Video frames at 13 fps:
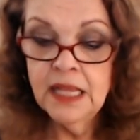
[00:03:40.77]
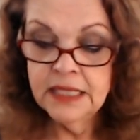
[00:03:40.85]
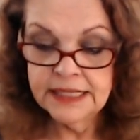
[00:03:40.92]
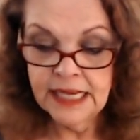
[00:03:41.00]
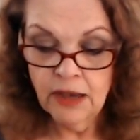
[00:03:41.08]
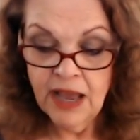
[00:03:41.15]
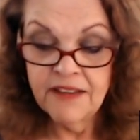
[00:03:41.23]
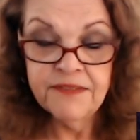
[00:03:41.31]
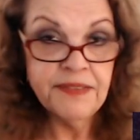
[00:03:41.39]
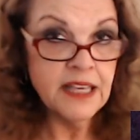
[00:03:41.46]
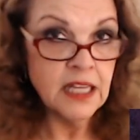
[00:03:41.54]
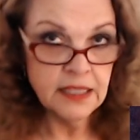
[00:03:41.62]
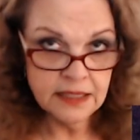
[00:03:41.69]
So I
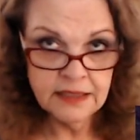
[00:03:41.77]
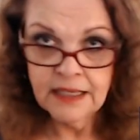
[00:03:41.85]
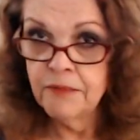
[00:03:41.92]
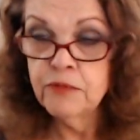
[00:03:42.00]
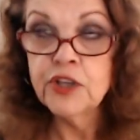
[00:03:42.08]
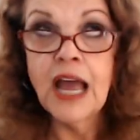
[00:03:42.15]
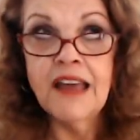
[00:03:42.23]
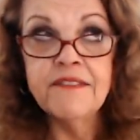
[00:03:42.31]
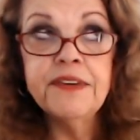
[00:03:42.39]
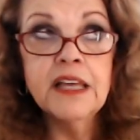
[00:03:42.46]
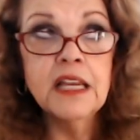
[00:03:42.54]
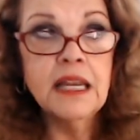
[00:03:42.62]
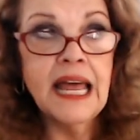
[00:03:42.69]

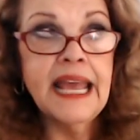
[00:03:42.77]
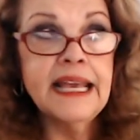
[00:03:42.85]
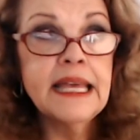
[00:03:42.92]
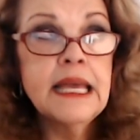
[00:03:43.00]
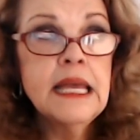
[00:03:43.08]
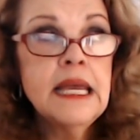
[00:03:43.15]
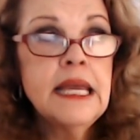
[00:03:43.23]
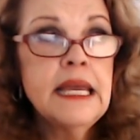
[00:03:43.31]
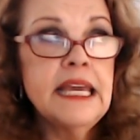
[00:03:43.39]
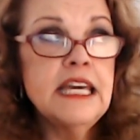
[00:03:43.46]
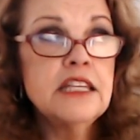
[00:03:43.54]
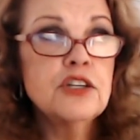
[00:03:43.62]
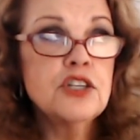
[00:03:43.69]
feel like
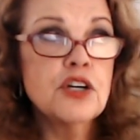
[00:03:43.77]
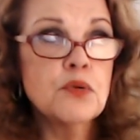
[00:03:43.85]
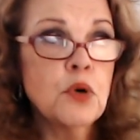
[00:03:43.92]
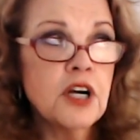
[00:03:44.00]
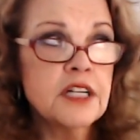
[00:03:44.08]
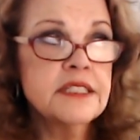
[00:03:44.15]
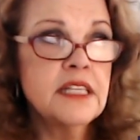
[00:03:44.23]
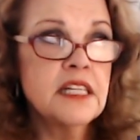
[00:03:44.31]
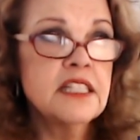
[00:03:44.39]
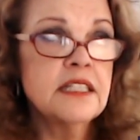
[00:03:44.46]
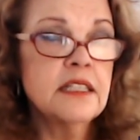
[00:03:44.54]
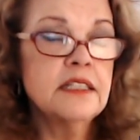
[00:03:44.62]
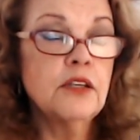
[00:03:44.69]
either your work
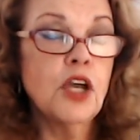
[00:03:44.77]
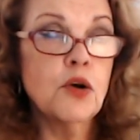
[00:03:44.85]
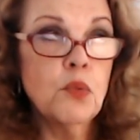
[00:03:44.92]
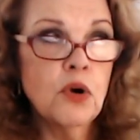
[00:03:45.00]
scenario,